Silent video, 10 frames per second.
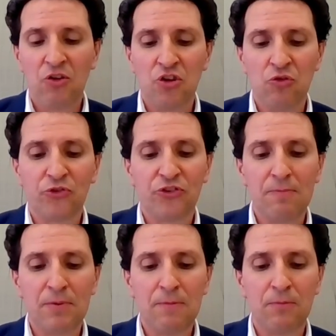you will
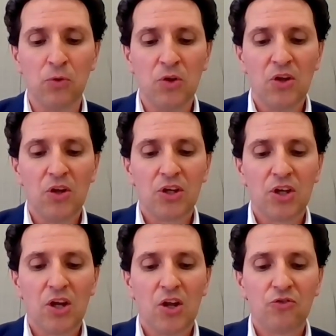see people
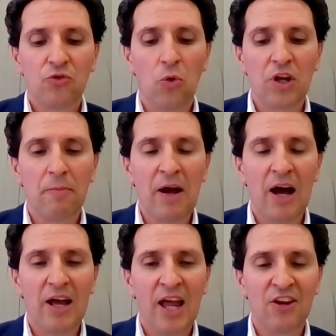talking about